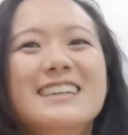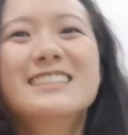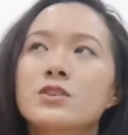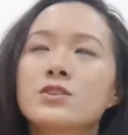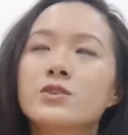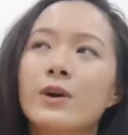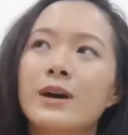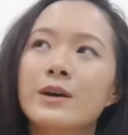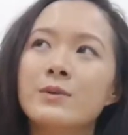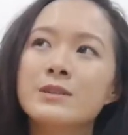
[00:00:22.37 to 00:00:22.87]

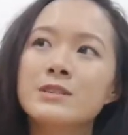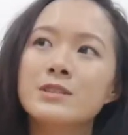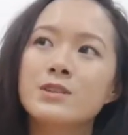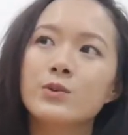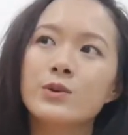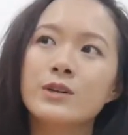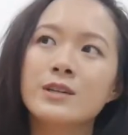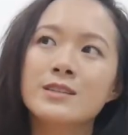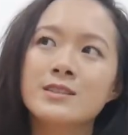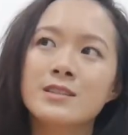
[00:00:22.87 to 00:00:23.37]
So I went to
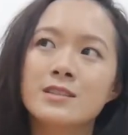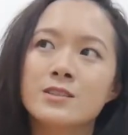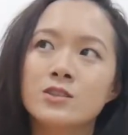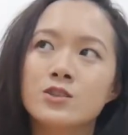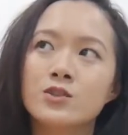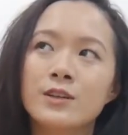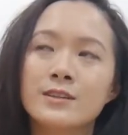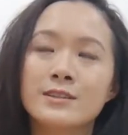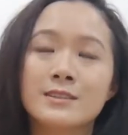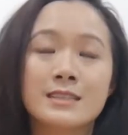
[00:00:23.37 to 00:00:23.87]
Queen's in
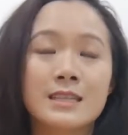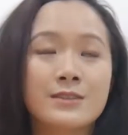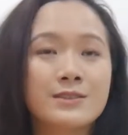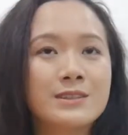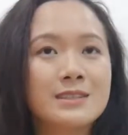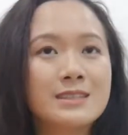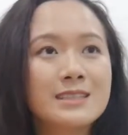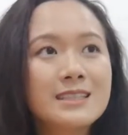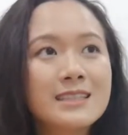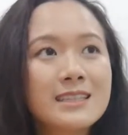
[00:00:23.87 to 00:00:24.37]

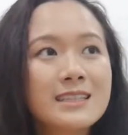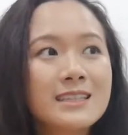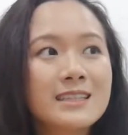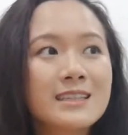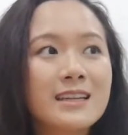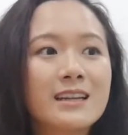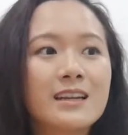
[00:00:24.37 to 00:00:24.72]
2017